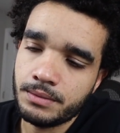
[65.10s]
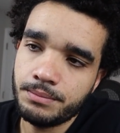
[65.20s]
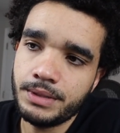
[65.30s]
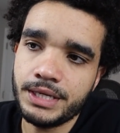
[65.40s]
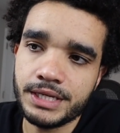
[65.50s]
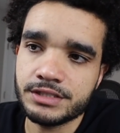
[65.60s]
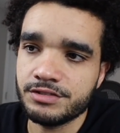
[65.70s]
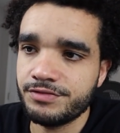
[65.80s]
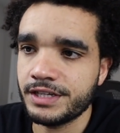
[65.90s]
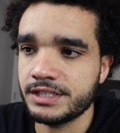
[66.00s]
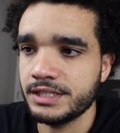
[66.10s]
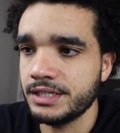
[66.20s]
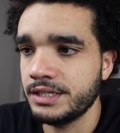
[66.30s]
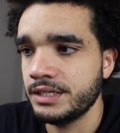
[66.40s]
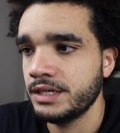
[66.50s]
me, it's
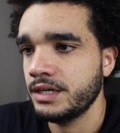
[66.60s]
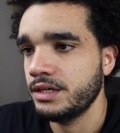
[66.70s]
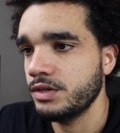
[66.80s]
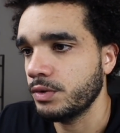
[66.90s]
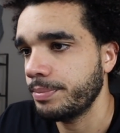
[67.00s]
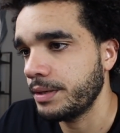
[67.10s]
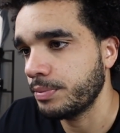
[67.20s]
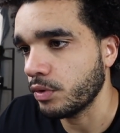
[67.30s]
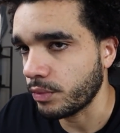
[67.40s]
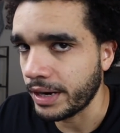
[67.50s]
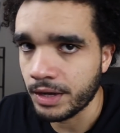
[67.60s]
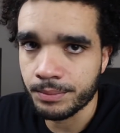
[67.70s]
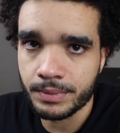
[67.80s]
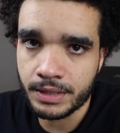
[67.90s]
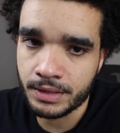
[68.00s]
affected, people
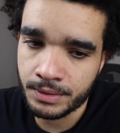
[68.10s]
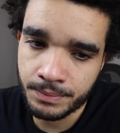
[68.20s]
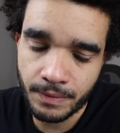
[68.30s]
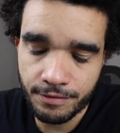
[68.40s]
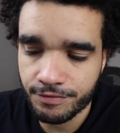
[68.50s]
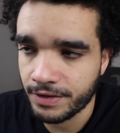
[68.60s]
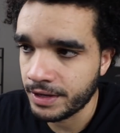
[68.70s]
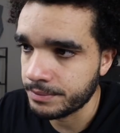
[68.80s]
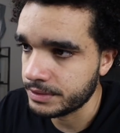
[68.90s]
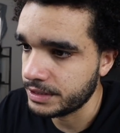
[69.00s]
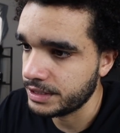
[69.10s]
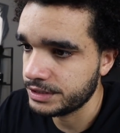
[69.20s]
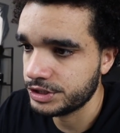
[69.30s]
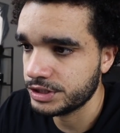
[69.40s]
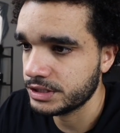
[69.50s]
around me, my family, and
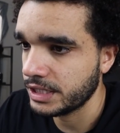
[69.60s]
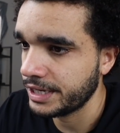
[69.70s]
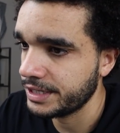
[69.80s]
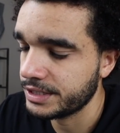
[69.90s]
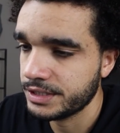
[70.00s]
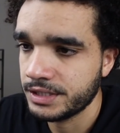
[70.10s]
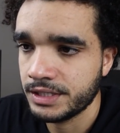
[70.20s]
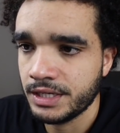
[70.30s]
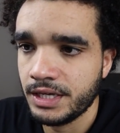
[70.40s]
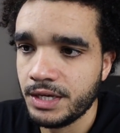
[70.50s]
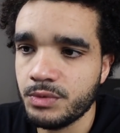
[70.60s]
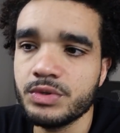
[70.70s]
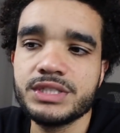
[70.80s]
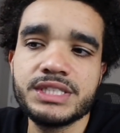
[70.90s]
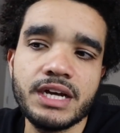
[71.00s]
it's just like, it
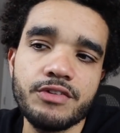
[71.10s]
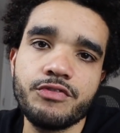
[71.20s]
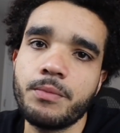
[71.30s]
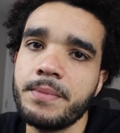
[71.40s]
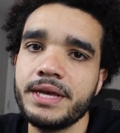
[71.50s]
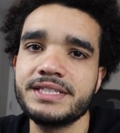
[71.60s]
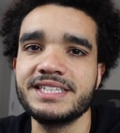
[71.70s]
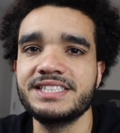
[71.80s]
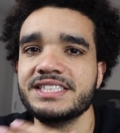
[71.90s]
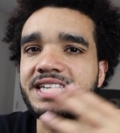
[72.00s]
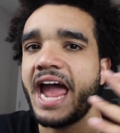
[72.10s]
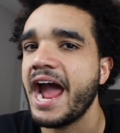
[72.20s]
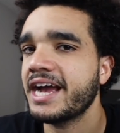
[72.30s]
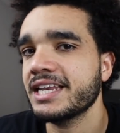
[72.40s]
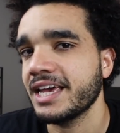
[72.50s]
was tough for me to just
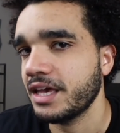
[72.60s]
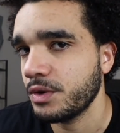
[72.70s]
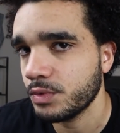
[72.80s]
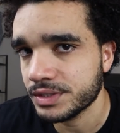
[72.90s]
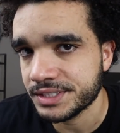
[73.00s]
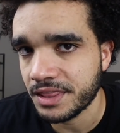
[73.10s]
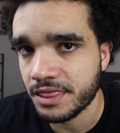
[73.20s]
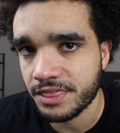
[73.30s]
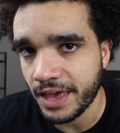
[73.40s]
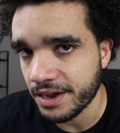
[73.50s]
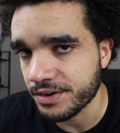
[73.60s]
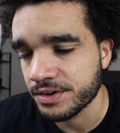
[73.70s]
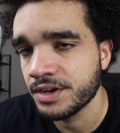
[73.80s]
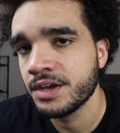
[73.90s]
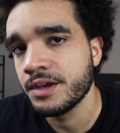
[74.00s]
act like it wasn't there.
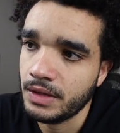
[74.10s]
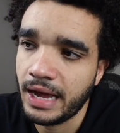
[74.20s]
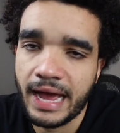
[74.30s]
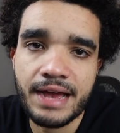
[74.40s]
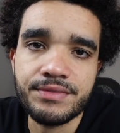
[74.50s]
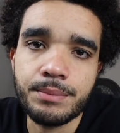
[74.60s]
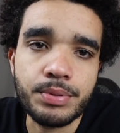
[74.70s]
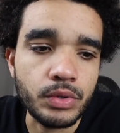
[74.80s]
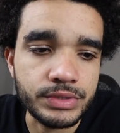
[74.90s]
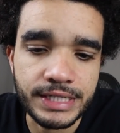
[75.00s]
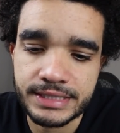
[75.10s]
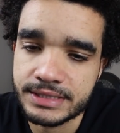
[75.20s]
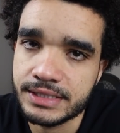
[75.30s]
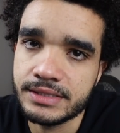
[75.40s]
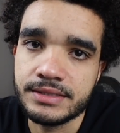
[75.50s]
I haven't
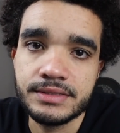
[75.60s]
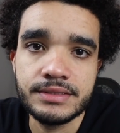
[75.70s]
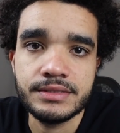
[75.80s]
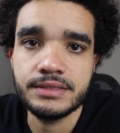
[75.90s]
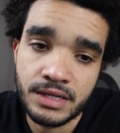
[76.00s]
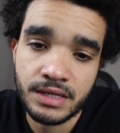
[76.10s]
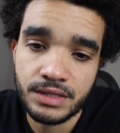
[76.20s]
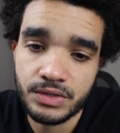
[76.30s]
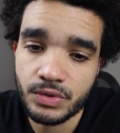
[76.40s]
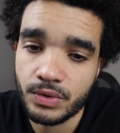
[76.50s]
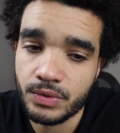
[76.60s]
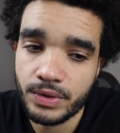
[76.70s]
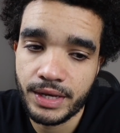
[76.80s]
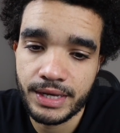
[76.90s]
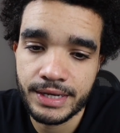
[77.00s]
protested,
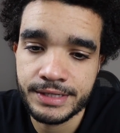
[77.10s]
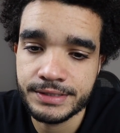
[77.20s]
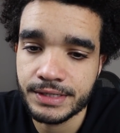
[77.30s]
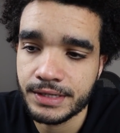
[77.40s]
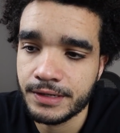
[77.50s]
and